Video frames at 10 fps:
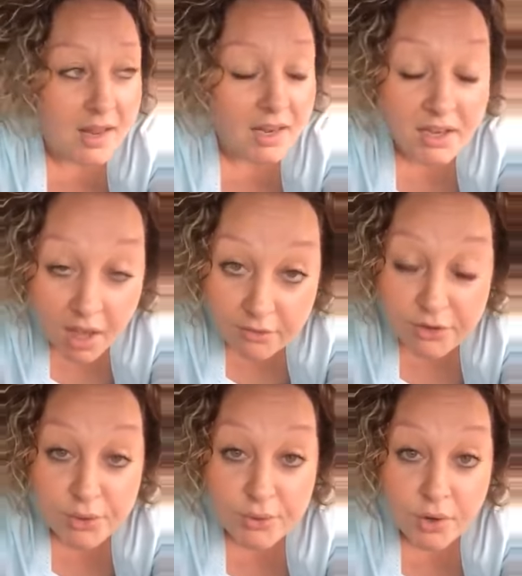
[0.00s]
Love
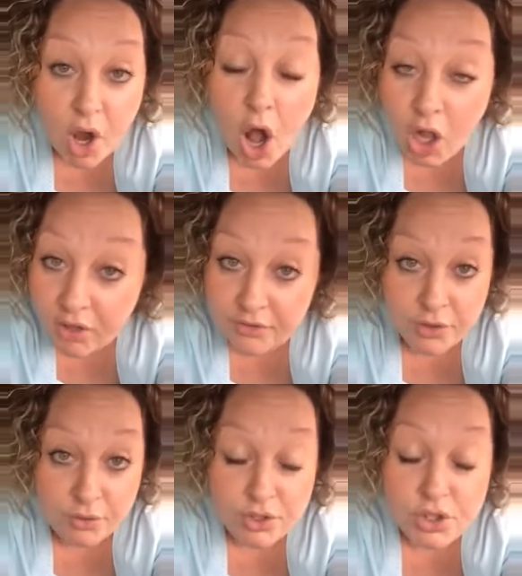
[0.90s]
you, all of
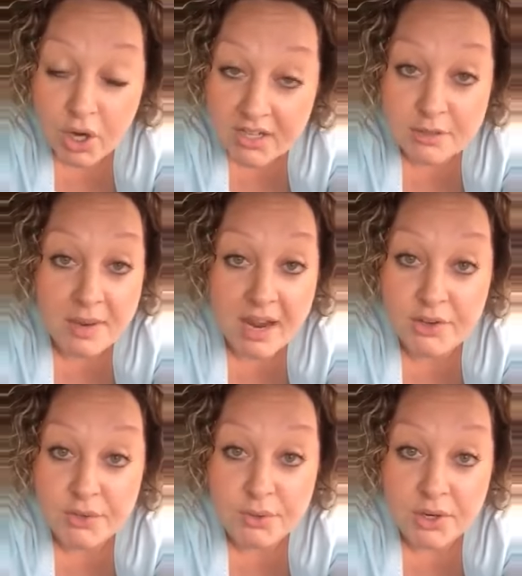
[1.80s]
you. Trust me, I
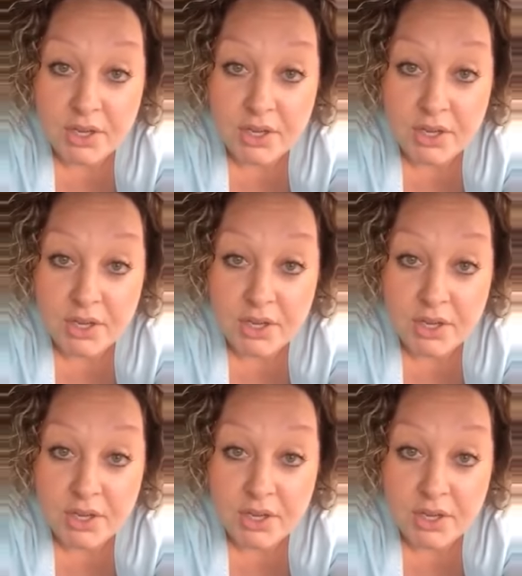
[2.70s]
do.